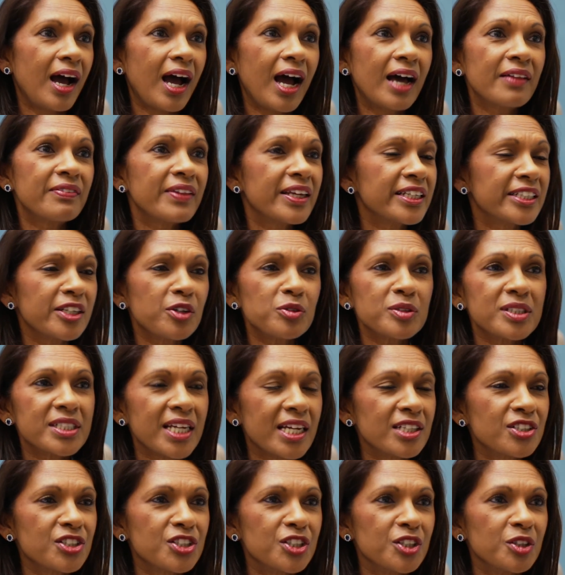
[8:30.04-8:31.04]
And they don't
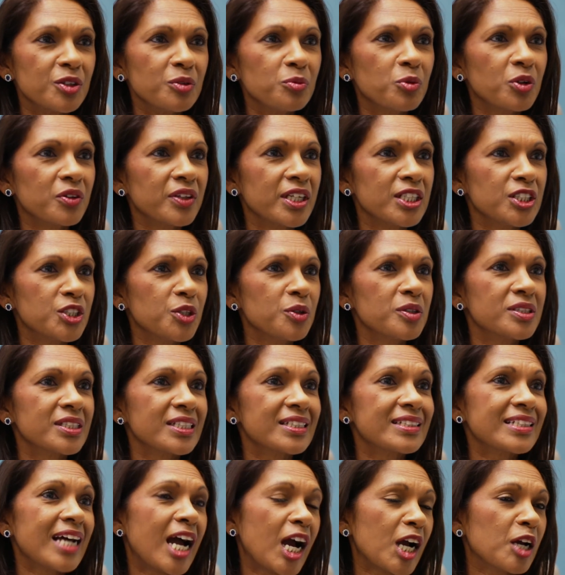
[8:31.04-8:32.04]
tend to. What they do is
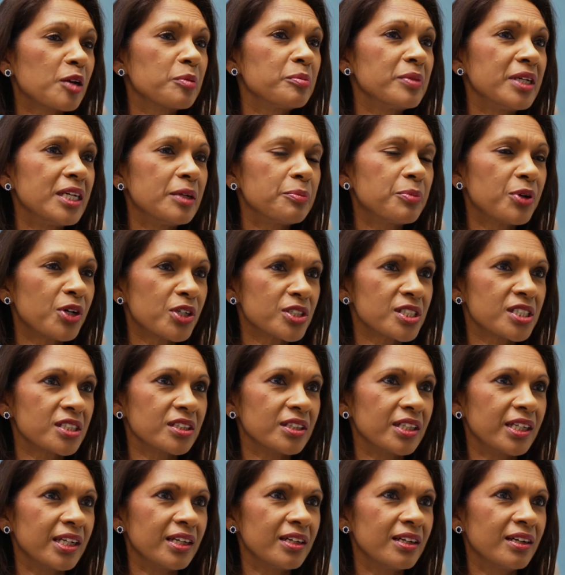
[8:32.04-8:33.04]
attack me
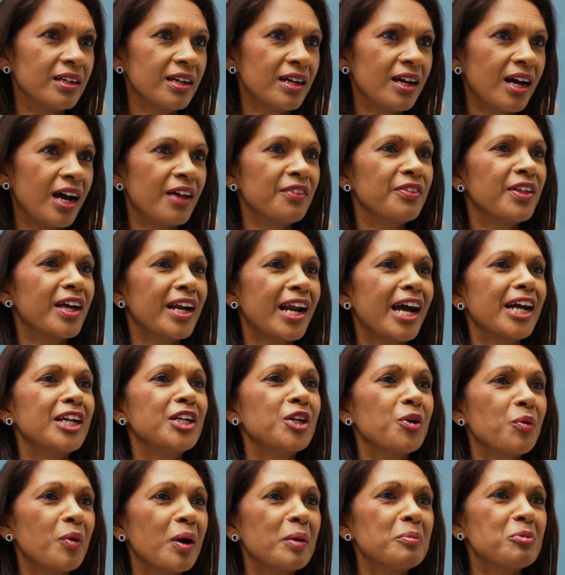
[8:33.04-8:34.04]
personally, and then I
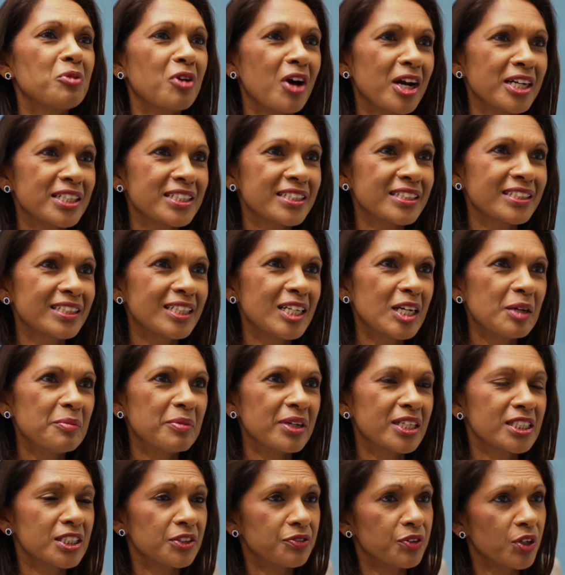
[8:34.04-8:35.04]
know I'm right.
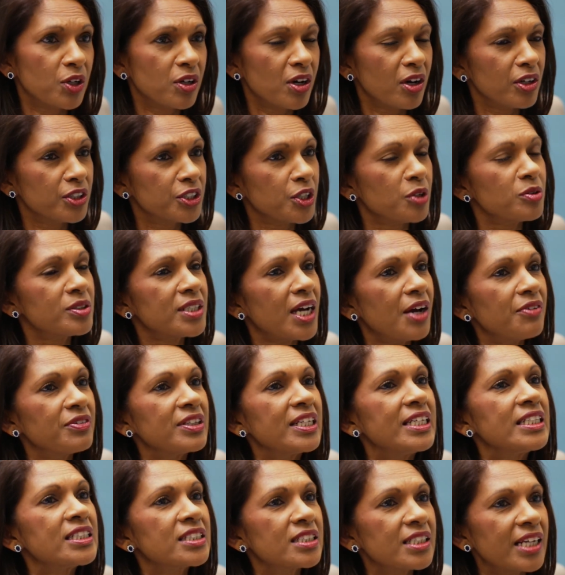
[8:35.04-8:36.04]
Because if you don't have an
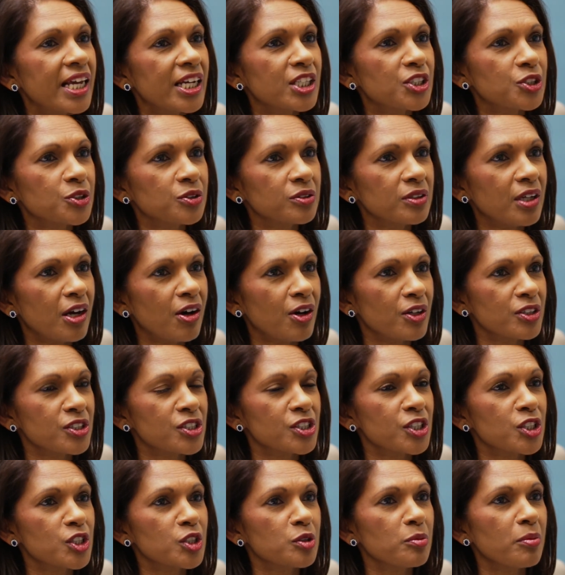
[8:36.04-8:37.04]
intellectual
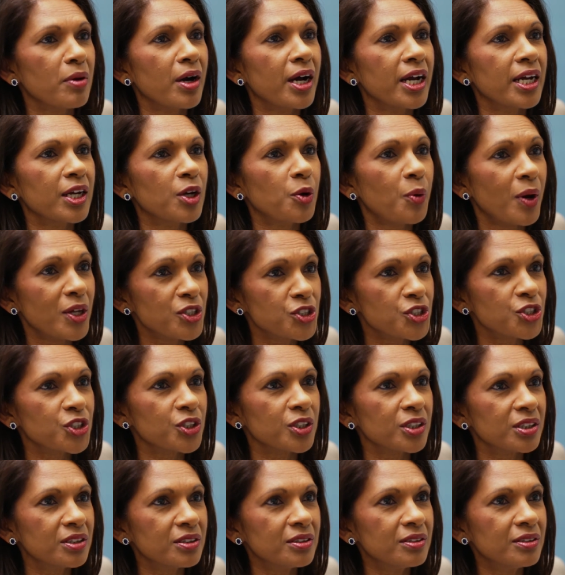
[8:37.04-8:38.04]
answer to my
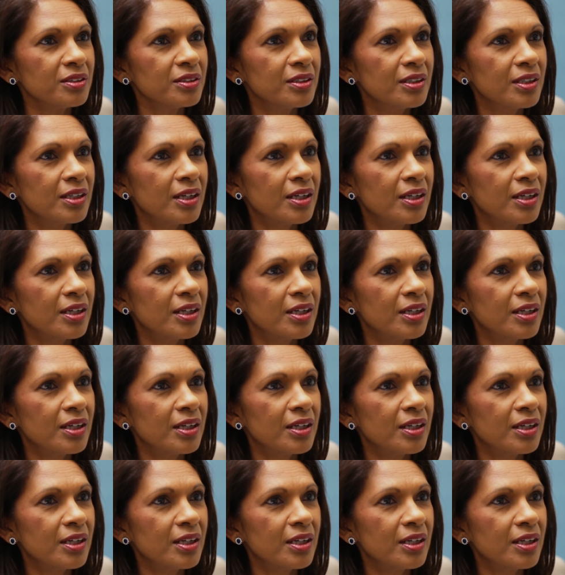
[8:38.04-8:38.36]
question,